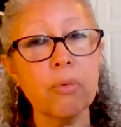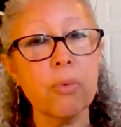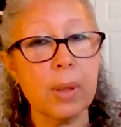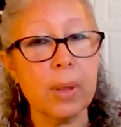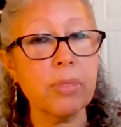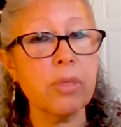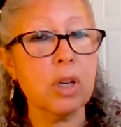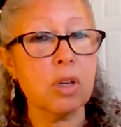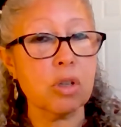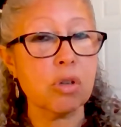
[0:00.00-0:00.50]

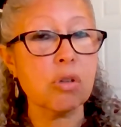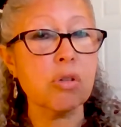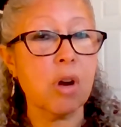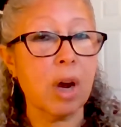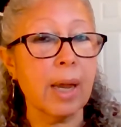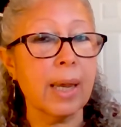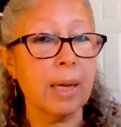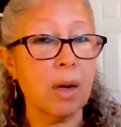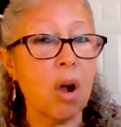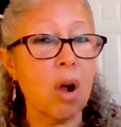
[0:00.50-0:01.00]
what they're
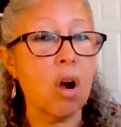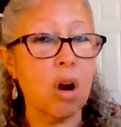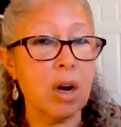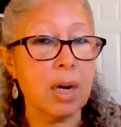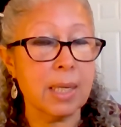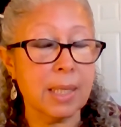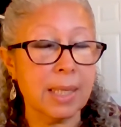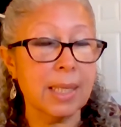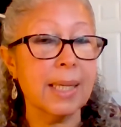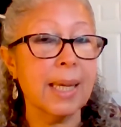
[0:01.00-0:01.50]
trying
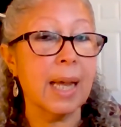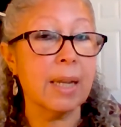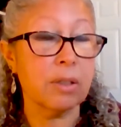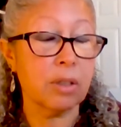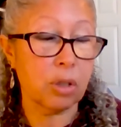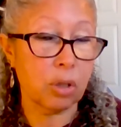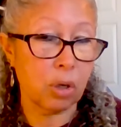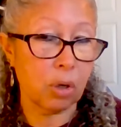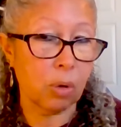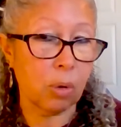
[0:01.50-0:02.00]
hard to get
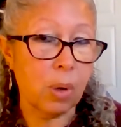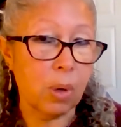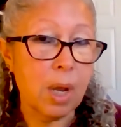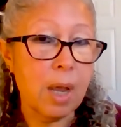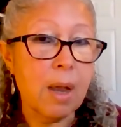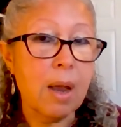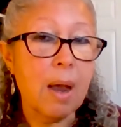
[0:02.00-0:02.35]
to,